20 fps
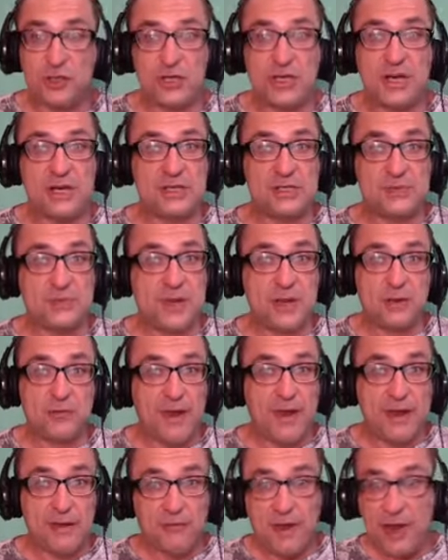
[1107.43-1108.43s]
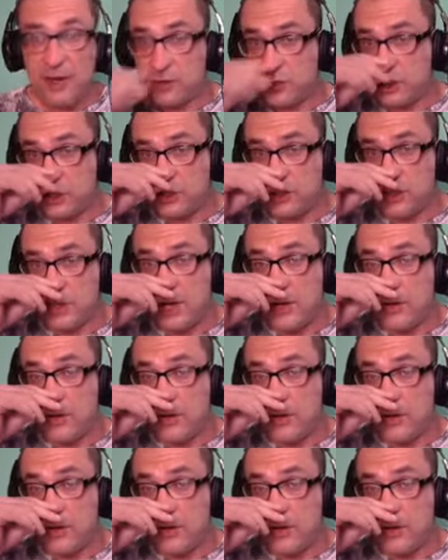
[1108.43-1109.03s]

She didn't speak great Russian, They